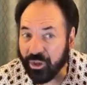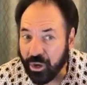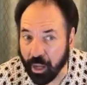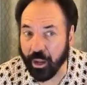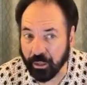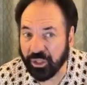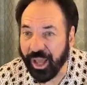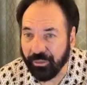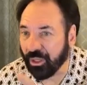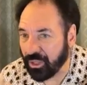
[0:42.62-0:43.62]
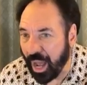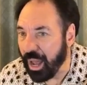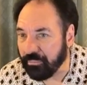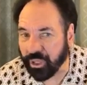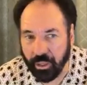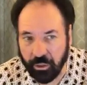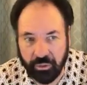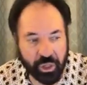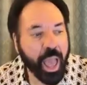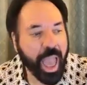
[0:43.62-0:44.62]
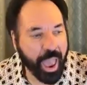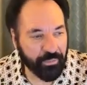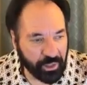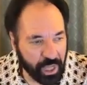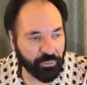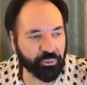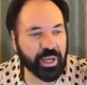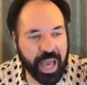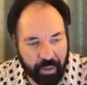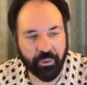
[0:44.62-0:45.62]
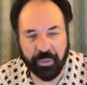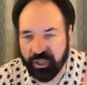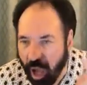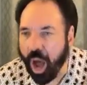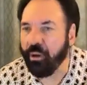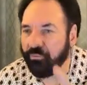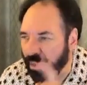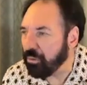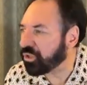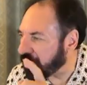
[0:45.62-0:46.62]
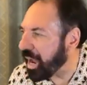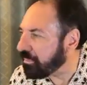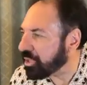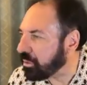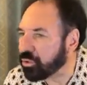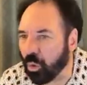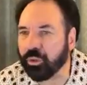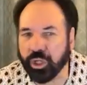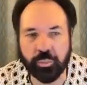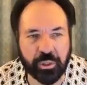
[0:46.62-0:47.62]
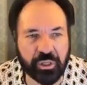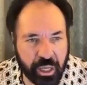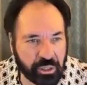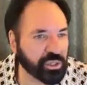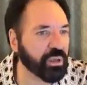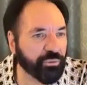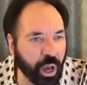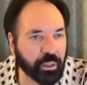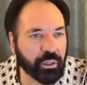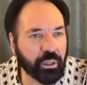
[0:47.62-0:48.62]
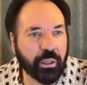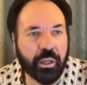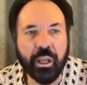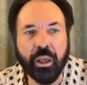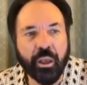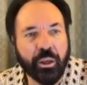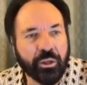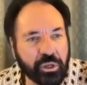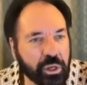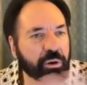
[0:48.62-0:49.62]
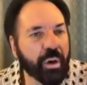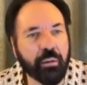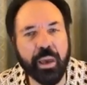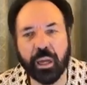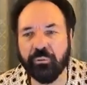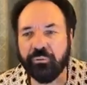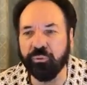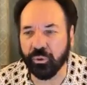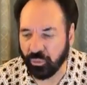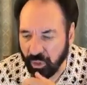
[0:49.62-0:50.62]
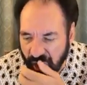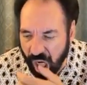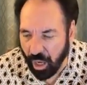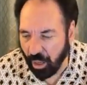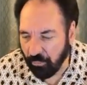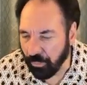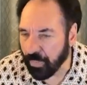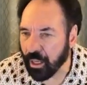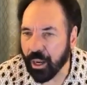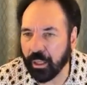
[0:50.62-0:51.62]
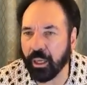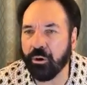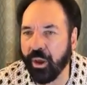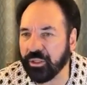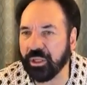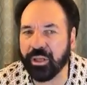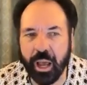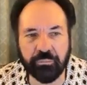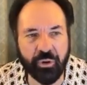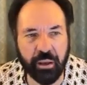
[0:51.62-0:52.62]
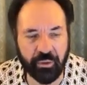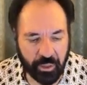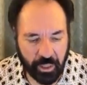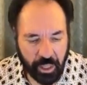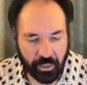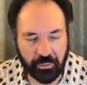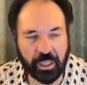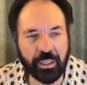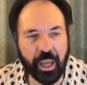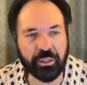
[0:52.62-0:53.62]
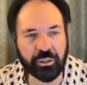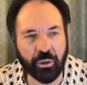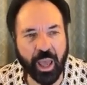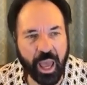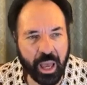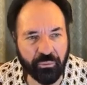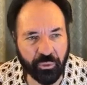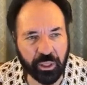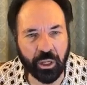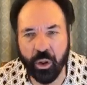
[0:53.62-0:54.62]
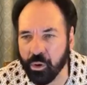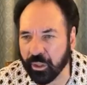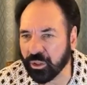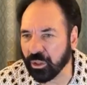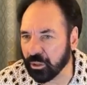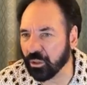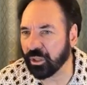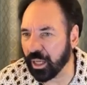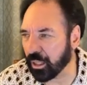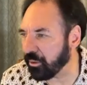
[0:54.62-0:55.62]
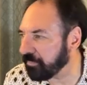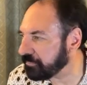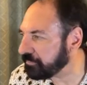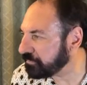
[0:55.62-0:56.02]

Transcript: And you got to understand the time zones and the different governments of those time zones or dispensations. If not, you run back and forth through time like a crazy time traveler that does not have a Dolores to take you.